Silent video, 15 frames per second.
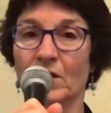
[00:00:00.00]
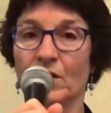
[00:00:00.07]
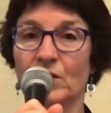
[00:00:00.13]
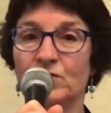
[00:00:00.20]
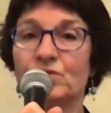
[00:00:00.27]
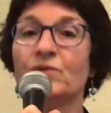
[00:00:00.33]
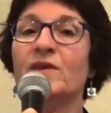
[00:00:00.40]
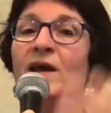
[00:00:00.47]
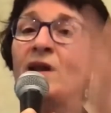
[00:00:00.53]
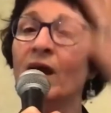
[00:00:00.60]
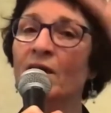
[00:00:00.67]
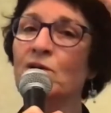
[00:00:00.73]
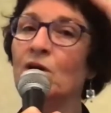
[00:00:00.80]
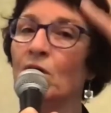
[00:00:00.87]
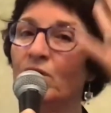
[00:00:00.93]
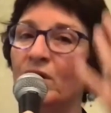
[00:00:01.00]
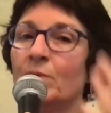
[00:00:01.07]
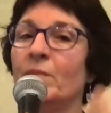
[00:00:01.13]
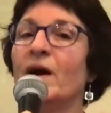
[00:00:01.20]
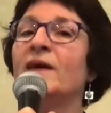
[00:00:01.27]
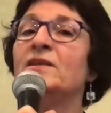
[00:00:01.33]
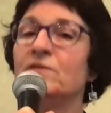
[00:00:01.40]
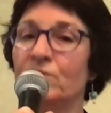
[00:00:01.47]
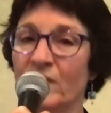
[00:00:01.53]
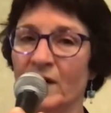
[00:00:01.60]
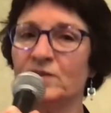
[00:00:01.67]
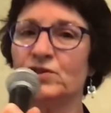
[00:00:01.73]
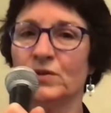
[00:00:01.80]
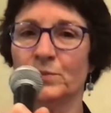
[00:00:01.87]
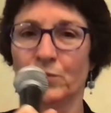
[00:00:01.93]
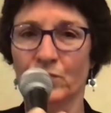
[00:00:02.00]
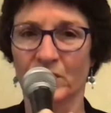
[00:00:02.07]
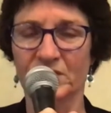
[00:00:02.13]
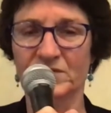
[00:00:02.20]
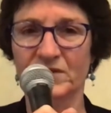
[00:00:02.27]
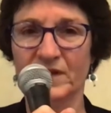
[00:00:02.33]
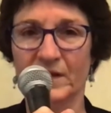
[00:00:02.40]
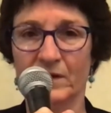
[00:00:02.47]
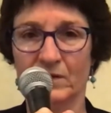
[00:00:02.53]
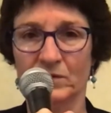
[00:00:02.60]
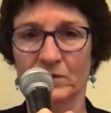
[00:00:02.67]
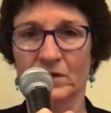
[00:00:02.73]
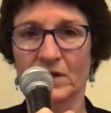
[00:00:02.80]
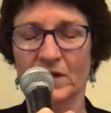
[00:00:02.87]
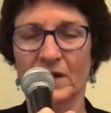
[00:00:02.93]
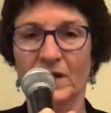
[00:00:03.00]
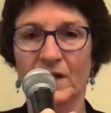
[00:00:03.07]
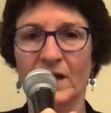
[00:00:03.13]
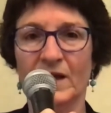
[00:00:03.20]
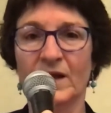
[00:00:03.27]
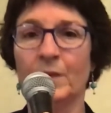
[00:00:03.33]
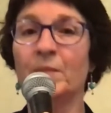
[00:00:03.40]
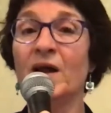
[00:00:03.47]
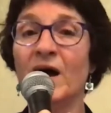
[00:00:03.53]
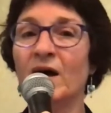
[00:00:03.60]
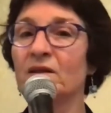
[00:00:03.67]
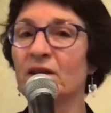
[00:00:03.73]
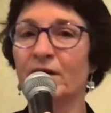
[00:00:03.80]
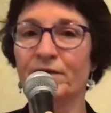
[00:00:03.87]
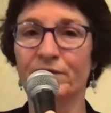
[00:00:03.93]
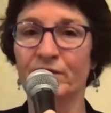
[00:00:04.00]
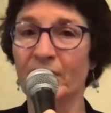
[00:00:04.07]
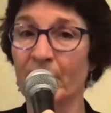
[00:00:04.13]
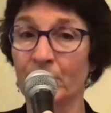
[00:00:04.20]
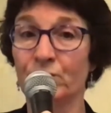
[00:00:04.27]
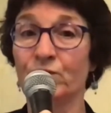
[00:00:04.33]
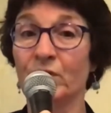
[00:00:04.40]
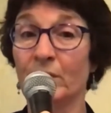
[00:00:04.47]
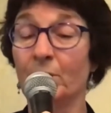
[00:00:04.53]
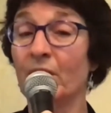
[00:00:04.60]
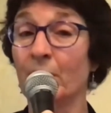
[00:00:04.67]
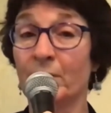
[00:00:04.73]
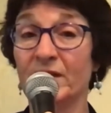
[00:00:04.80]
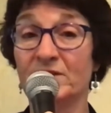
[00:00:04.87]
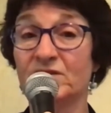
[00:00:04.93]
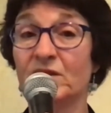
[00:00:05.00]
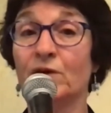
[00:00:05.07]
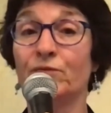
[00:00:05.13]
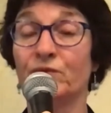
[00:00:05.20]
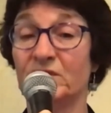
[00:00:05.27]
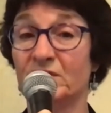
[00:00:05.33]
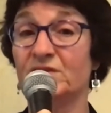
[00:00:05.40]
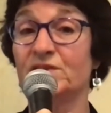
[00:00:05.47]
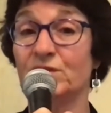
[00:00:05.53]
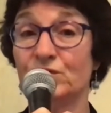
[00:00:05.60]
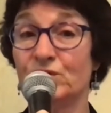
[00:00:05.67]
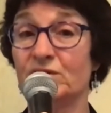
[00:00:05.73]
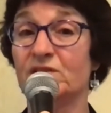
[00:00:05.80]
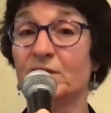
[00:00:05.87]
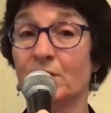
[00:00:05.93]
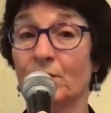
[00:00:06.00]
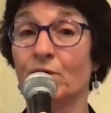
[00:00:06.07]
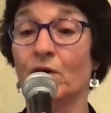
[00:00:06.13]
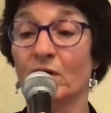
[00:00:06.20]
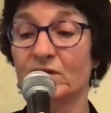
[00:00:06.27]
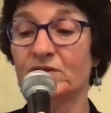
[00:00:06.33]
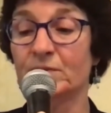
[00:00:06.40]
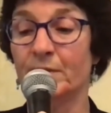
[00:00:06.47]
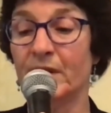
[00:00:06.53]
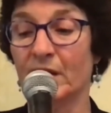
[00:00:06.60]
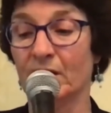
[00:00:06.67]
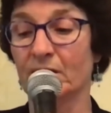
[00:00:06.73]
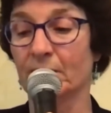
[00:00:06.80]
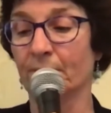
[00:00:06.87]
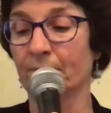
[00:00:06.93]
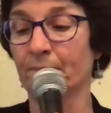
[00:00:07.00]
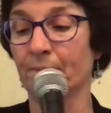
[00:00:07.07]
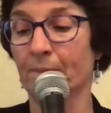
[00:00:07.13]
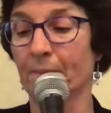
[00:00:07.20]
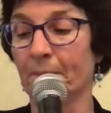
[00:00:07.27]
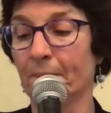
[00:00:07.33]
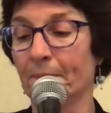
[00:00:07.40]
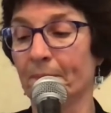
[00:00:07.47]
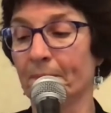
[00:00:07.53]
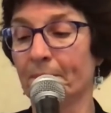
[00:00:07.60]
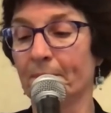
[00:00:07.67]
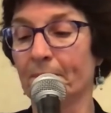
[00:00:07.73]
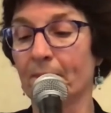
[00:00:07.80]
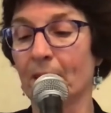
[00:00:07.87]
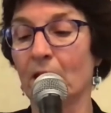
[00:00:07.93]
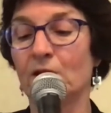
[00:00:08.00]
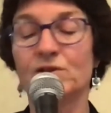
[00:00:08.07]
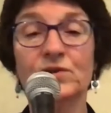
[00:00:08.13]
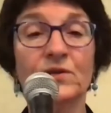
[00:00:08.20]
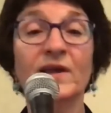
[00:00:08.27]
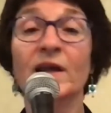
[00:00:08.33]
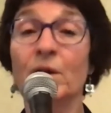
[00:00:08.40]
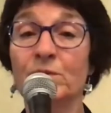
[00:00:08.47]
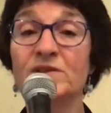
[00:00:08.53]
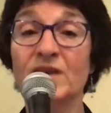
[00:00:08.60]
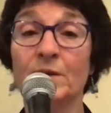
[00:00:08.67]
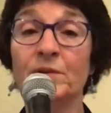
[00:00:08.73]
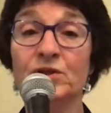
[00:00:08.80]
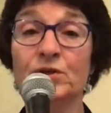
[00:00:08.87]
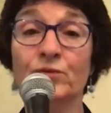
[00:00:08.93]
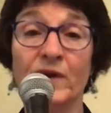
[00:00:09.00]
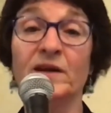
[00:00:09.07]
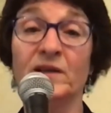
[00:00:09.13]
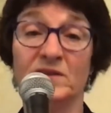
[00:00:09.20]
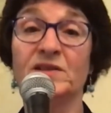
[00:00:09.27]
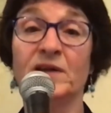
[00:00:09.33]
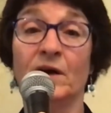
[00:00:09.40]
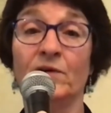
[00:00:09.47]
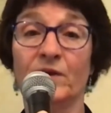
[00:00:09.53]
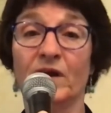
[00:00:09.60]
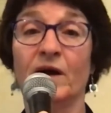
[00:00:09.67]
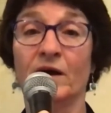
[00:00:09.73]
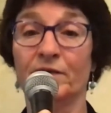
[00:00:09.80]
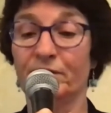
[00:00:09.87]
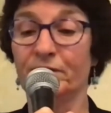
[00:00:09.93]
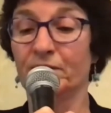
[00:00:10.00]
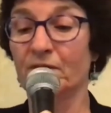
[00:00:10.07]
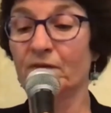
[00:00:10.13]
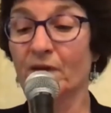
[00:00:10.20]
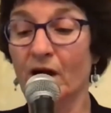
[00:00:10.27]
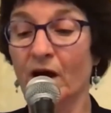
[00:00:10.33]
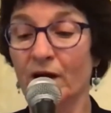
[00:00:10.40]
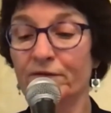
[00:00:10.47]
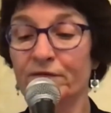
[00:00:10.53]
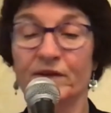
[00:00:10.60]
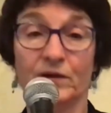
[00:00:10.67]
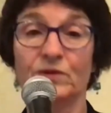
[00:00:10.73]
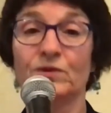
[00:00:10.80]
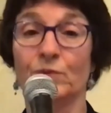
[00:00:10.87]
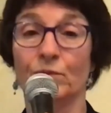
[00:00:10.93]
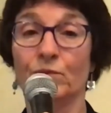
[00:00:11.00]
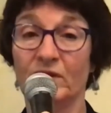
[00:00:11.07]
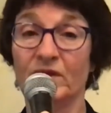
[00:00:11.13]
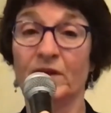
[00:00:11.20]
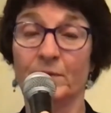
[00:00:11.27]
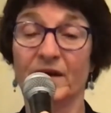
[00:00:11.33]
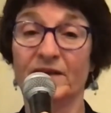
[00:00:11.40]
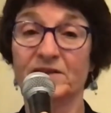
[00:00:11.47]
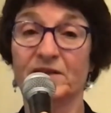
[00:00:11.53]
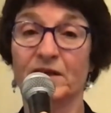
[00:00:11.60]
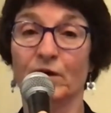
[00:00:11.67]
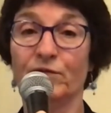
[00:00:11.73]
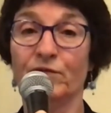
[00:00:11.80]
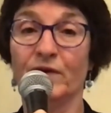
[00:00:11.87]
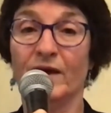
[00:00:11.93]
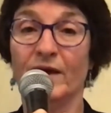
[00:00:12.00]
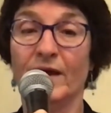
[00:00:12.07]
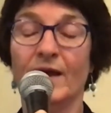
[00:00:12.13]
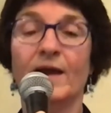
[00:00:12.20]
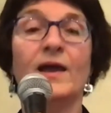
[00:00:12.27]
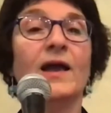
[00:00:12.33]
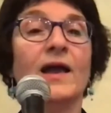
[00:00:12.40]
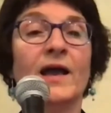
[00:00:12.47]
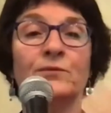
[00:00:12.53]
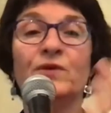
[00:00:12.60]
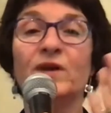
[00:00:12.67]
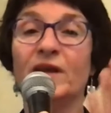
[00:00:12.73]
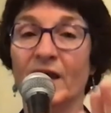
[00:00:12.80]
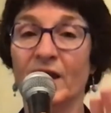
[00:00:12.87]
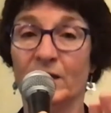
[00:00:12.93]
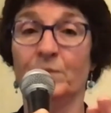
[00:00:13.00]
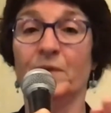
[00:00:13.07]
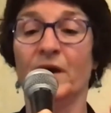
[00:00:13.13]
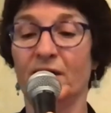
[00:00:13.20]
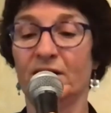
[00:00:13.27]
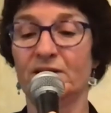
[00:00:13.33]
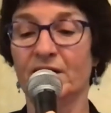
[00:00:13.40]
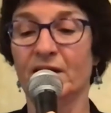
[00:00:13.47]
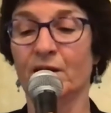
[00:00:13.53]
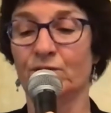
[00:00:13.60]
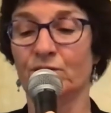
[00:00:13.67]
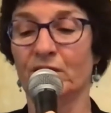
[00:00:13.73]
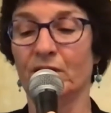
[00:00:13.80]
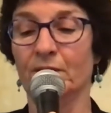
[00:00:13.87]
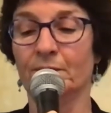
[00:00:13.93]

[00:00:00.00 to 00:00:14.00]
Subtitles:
So then I know that my divine support is there, and I'm not left floundering by myself with decisions that are hard to make. So then I was able to reconcile the conflict within myself and regained my integrity.